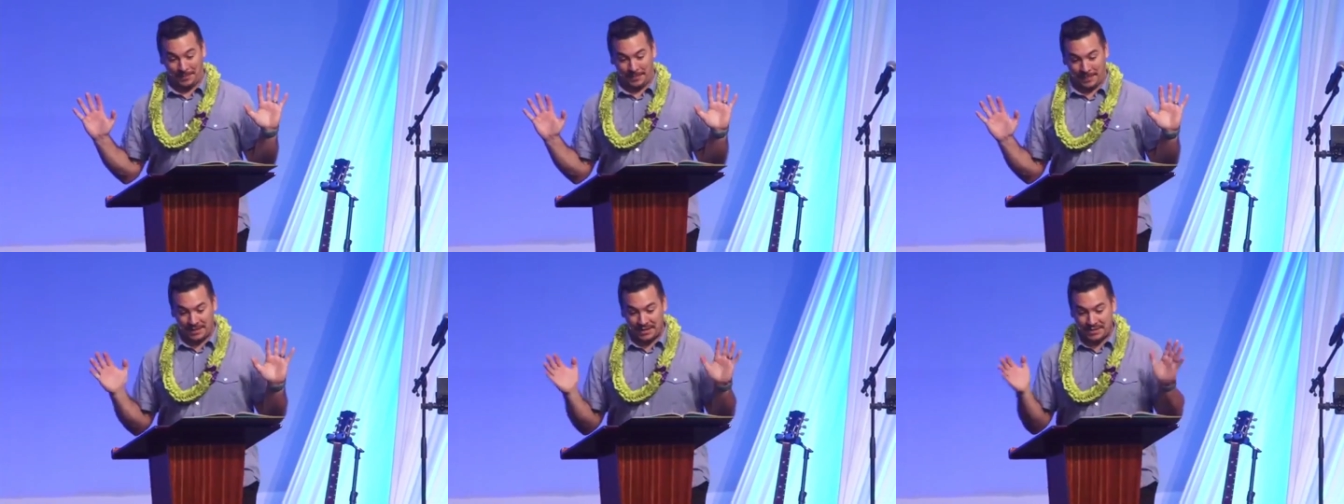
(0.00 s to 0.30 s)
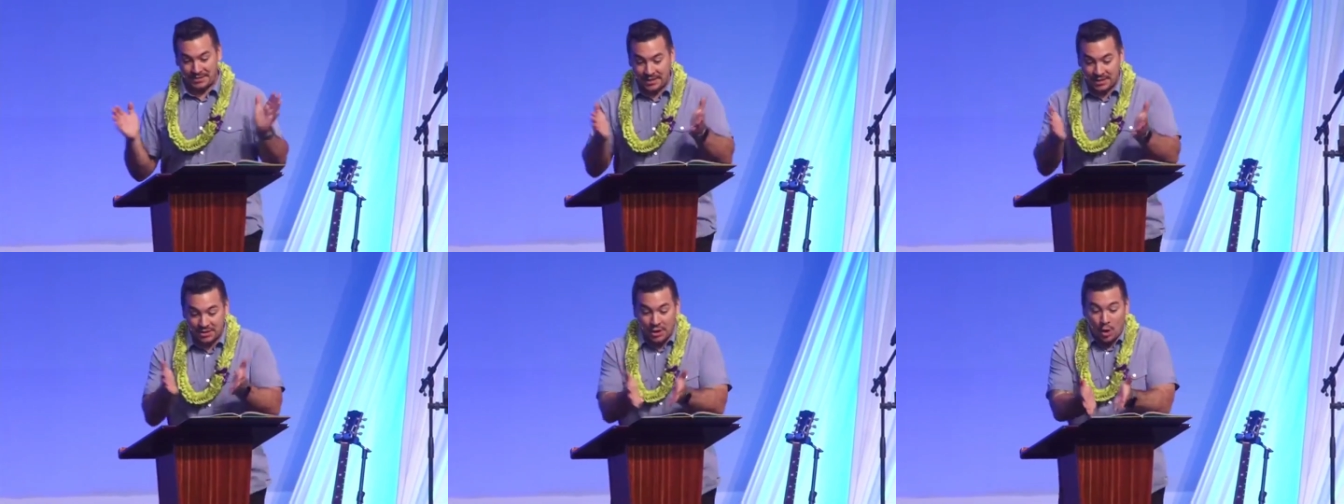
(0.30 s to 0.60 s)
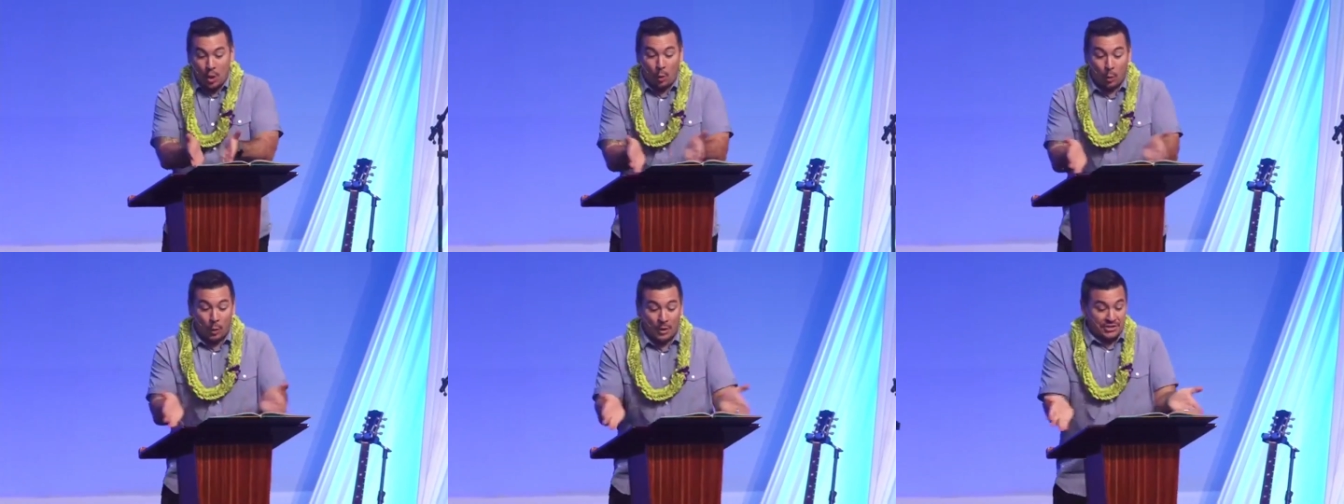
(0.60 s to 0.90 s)
He says,
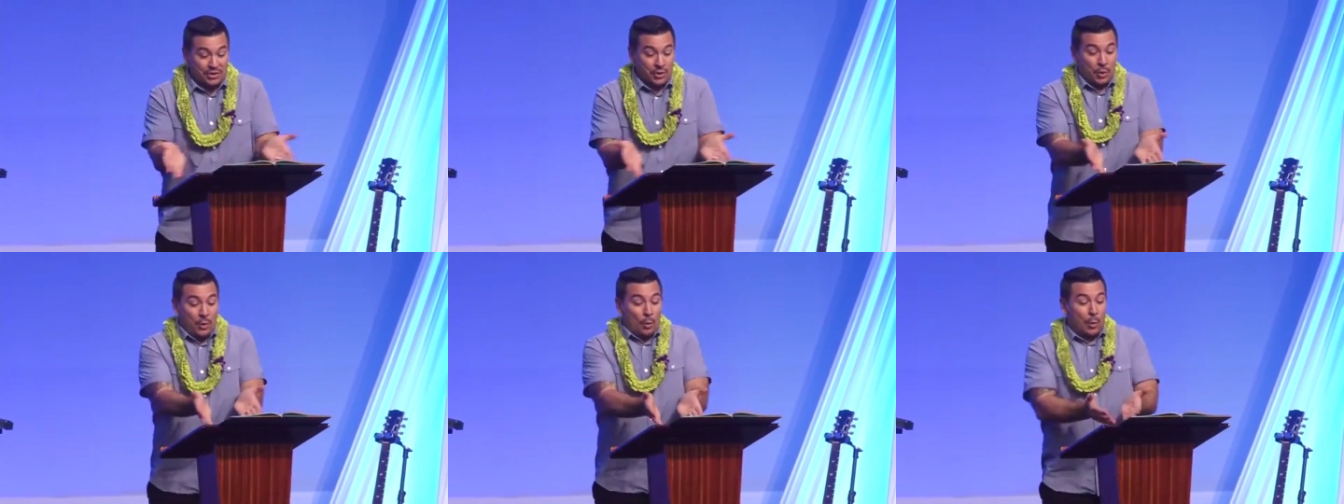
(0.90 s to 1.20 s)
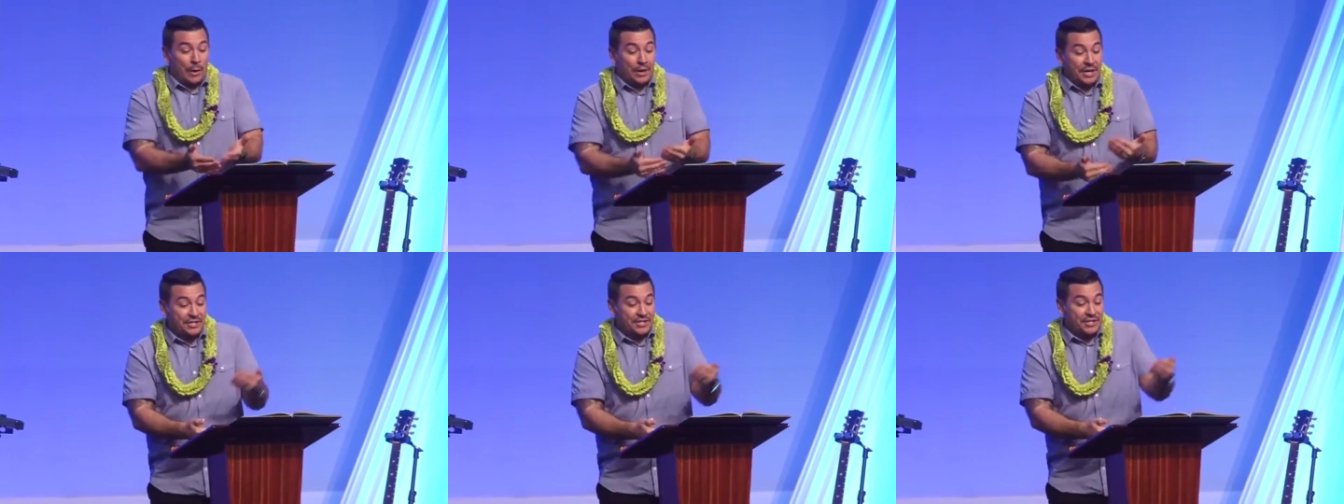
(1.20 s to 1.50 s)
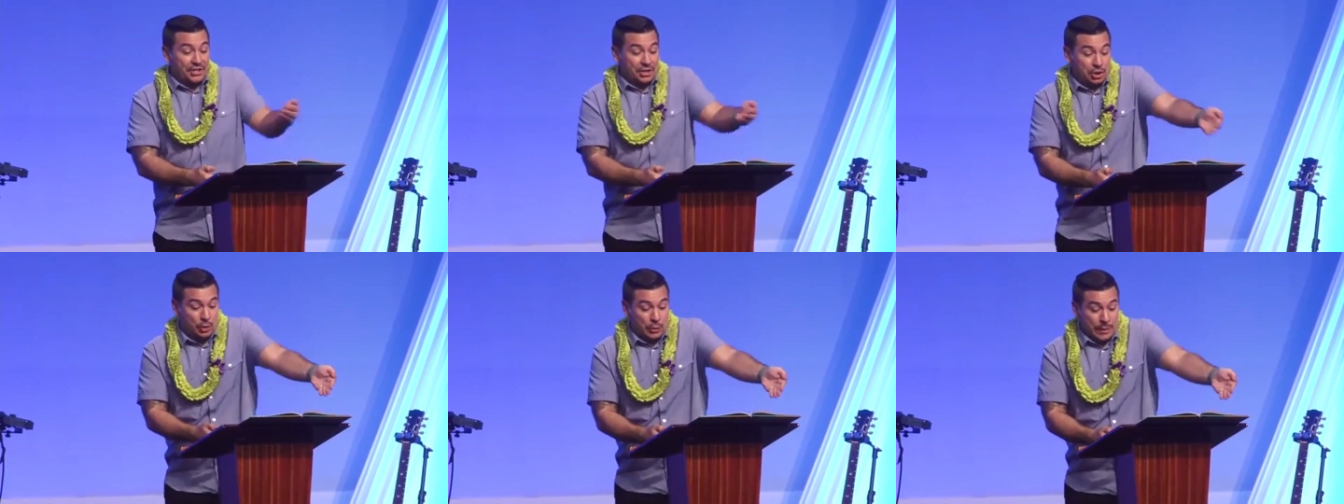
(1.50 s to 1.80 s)
what does
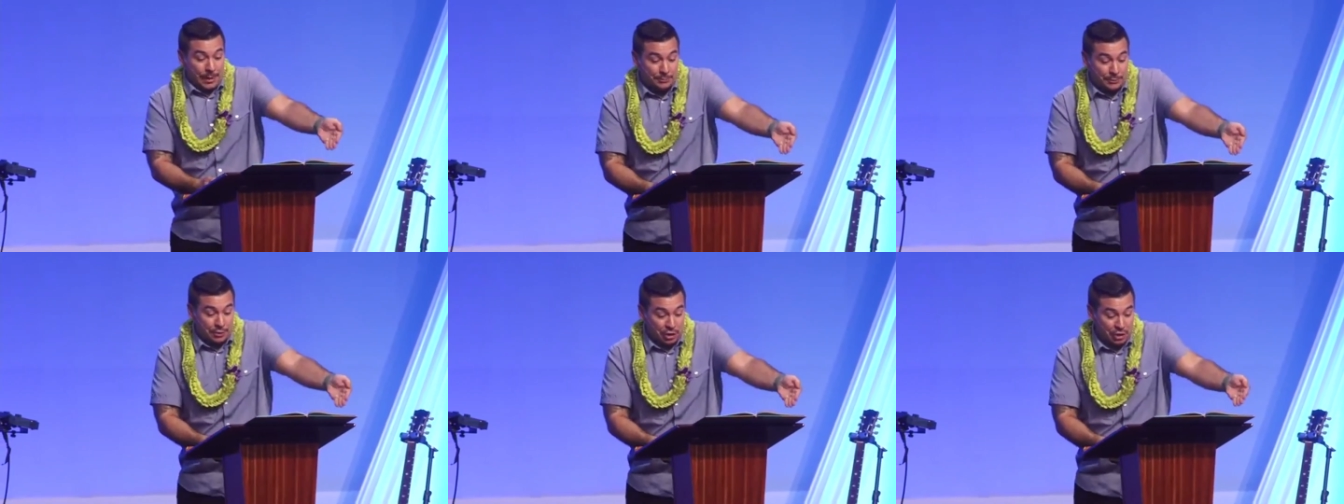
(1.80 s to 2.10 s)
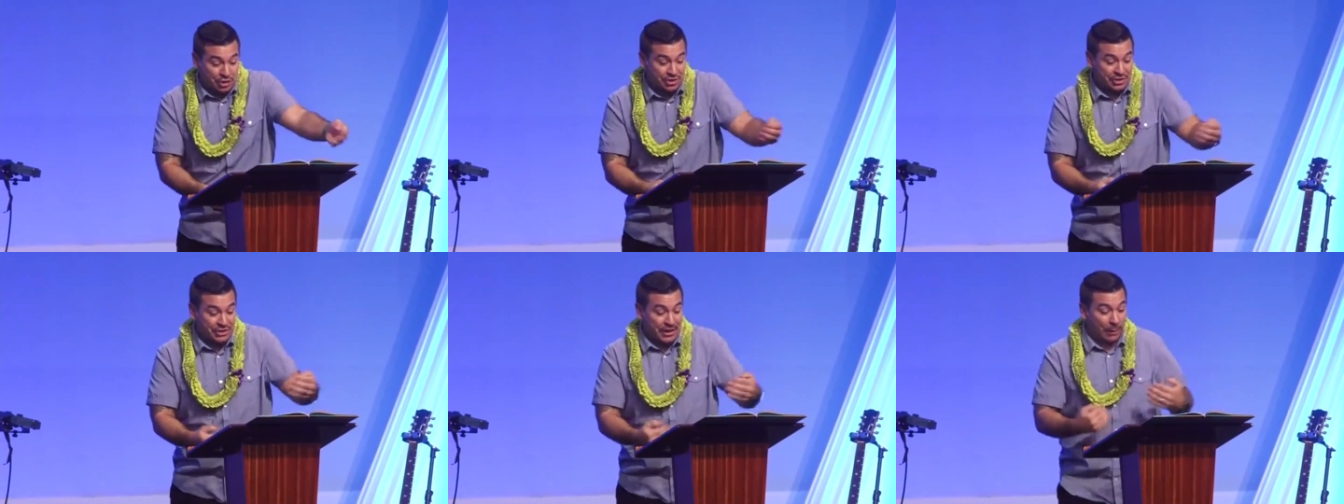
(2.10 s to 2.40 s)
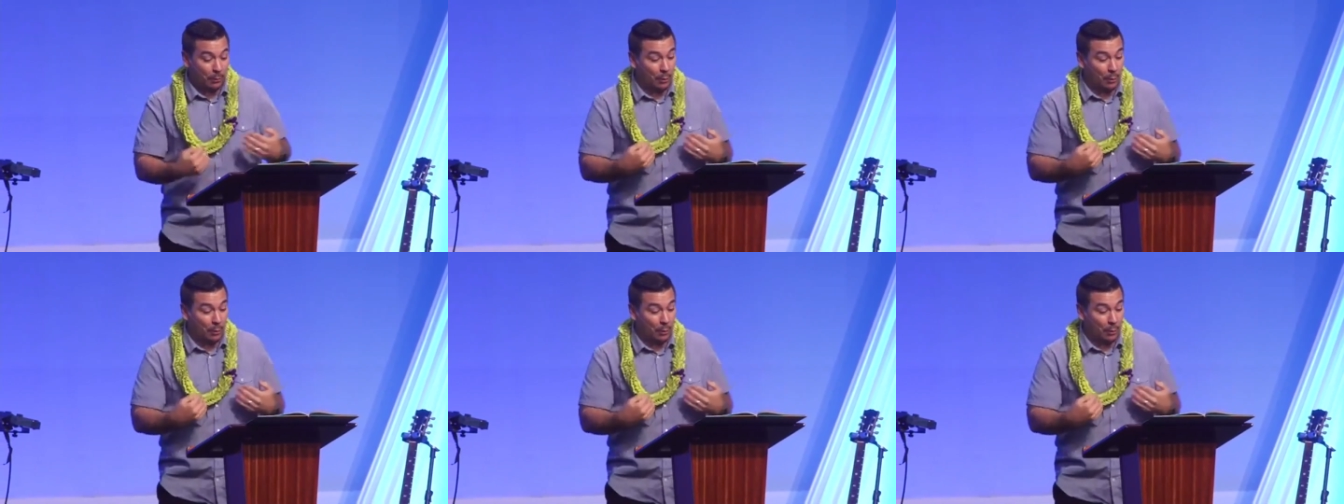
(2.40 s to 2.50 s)
the scripture say?